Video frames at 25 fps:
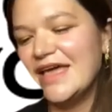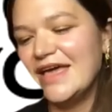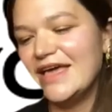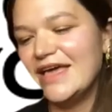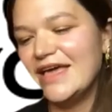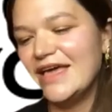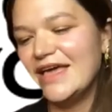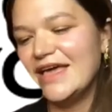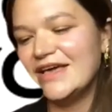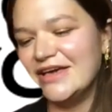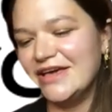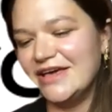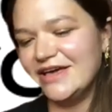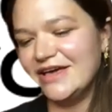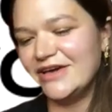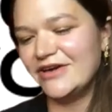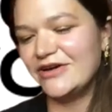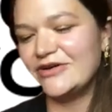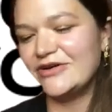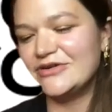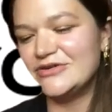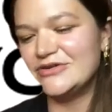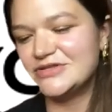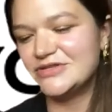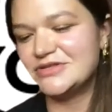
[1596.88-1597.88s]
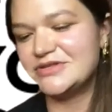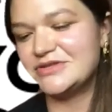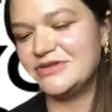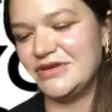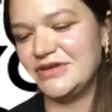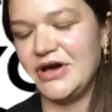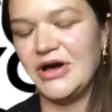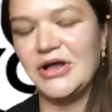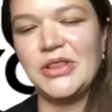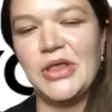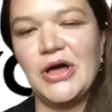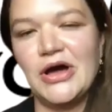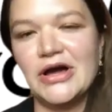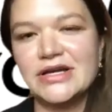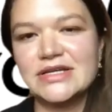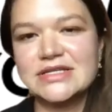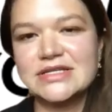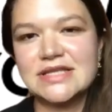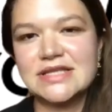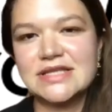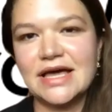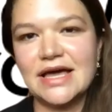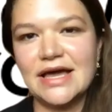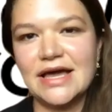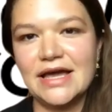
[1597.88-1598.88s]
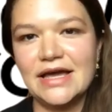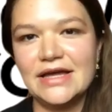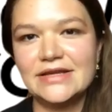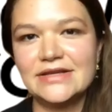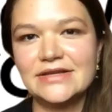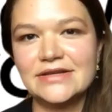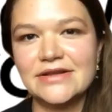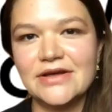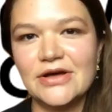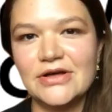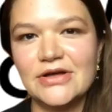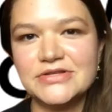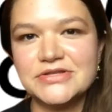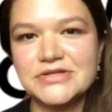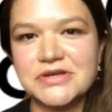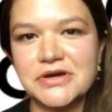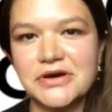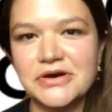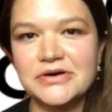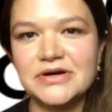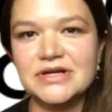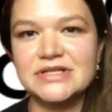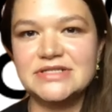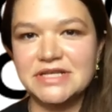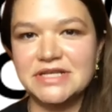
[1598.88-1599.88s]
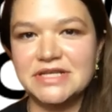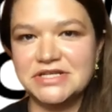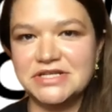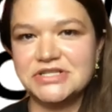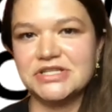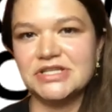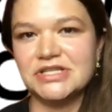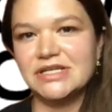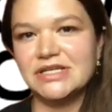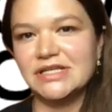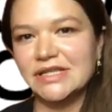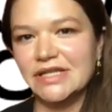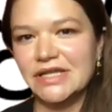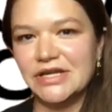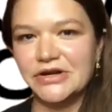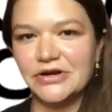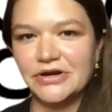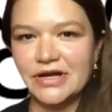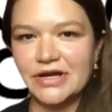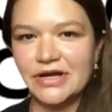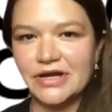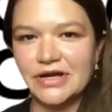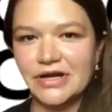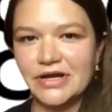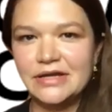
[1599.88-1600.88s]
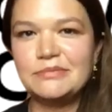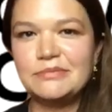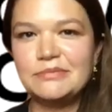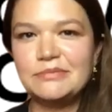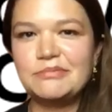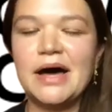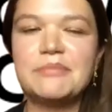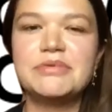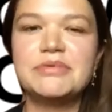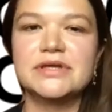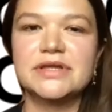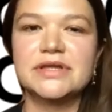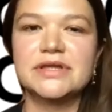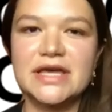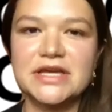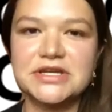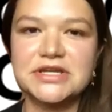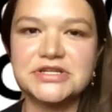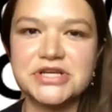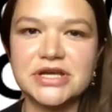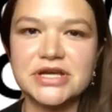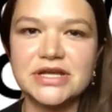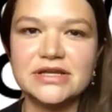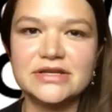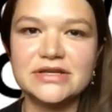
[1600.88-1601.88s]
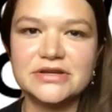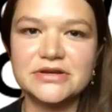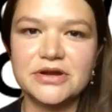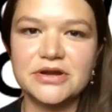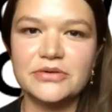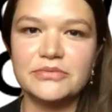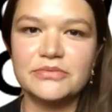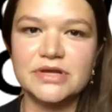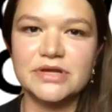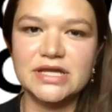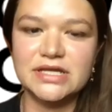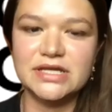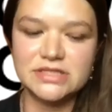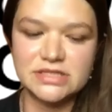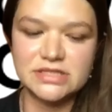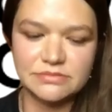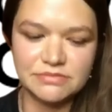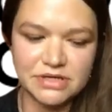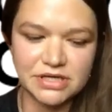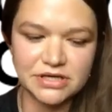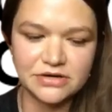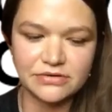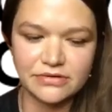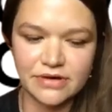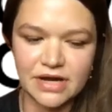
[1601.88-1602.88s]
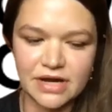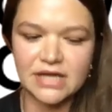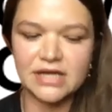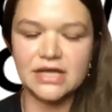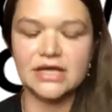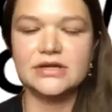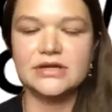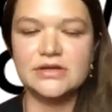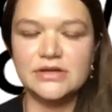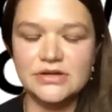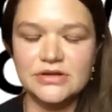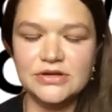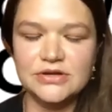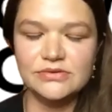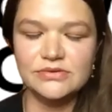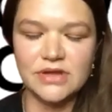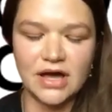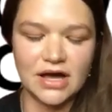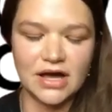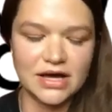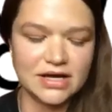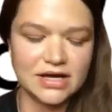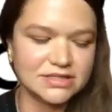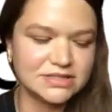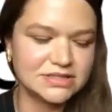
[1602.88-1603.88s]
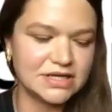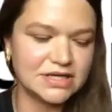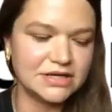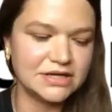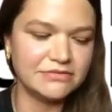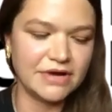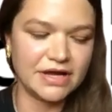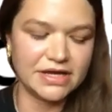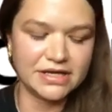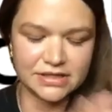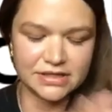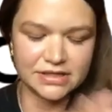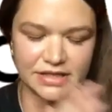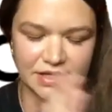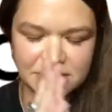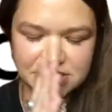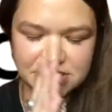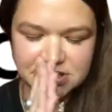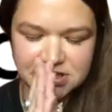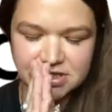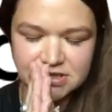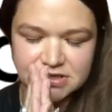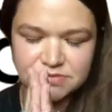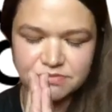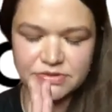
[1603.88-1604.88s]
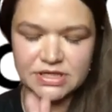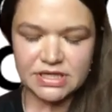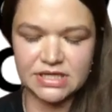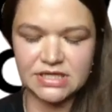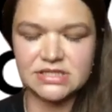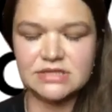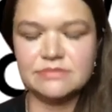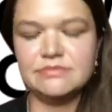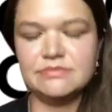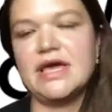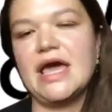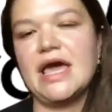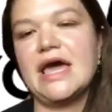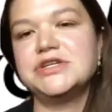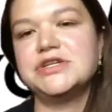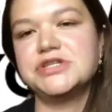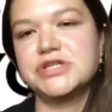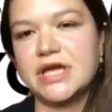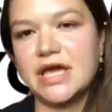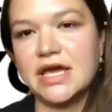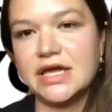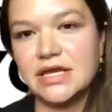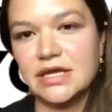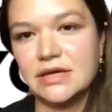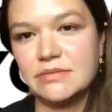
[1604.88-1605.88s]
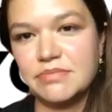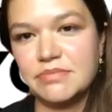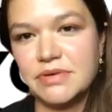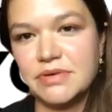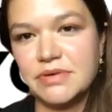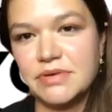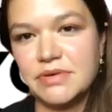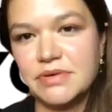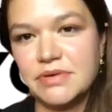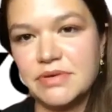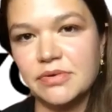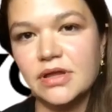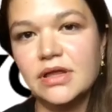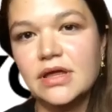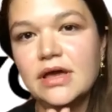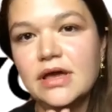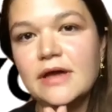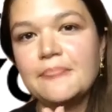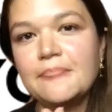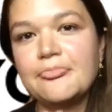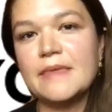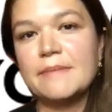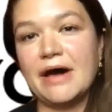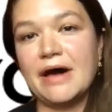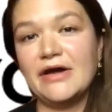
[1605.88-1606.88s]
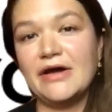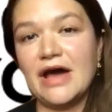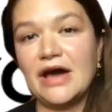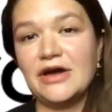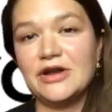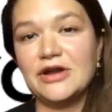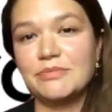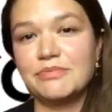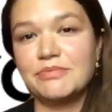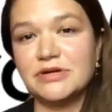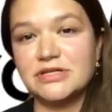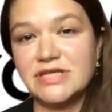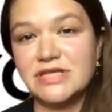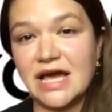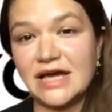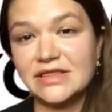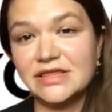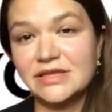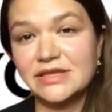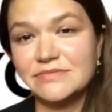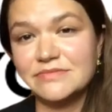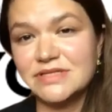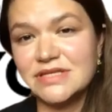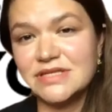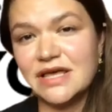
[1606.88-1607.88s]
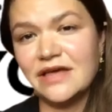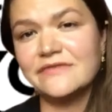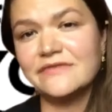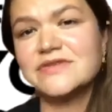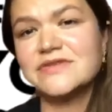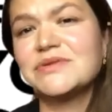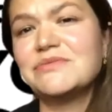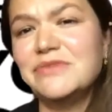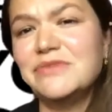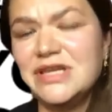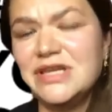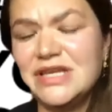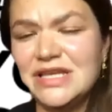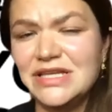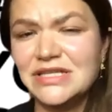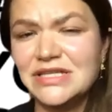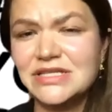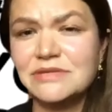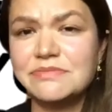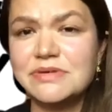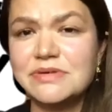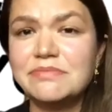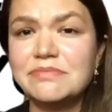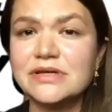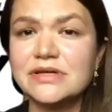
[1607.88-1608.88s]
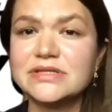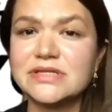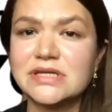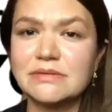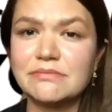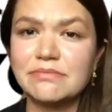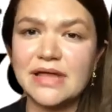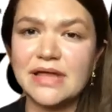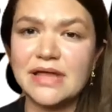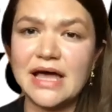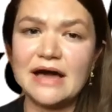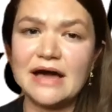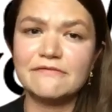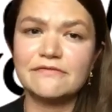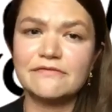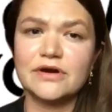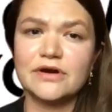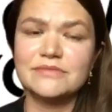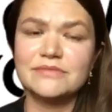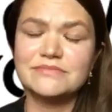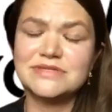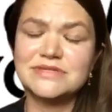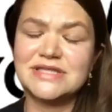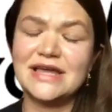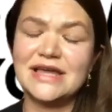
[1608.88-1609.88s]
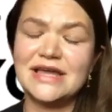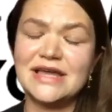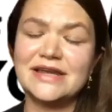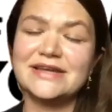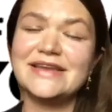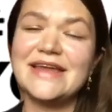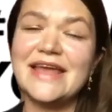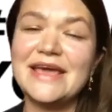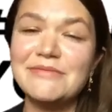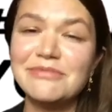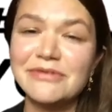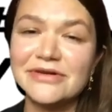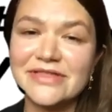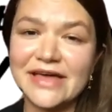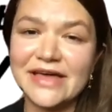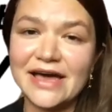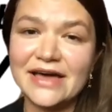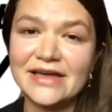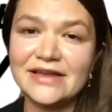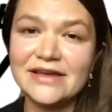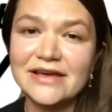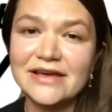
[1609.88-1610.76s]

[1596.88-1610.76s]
it goes alongside also a digitally literate population. You know, we need to be creating new laws and regulations. We need to be educating people about how to protect themselves, and we need to be building platforms that enable that,